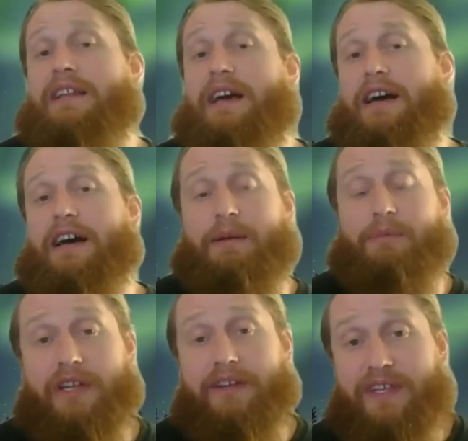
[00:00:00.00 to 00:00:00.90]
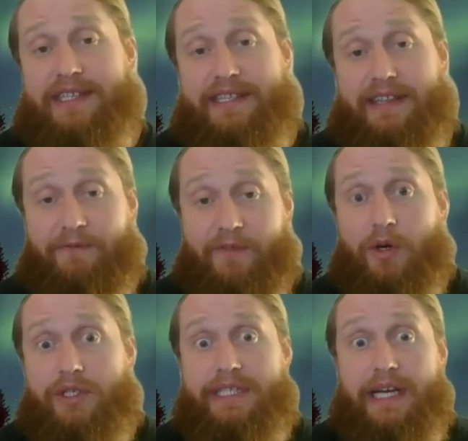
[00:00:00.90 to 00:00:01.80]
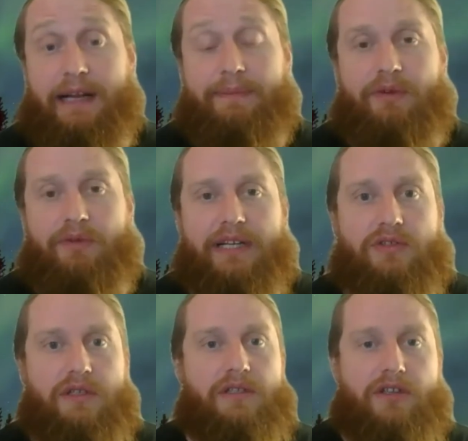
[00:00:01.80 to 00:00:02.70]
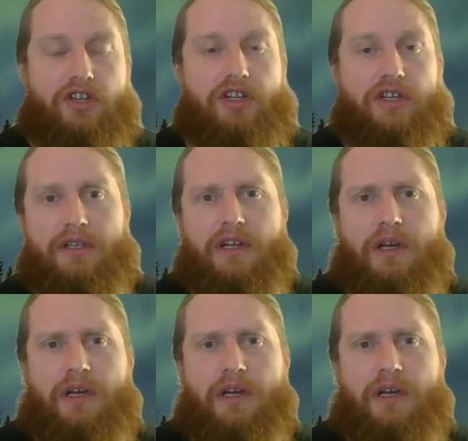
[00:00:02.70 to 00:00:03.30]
I believe this is the first time that we actually learned.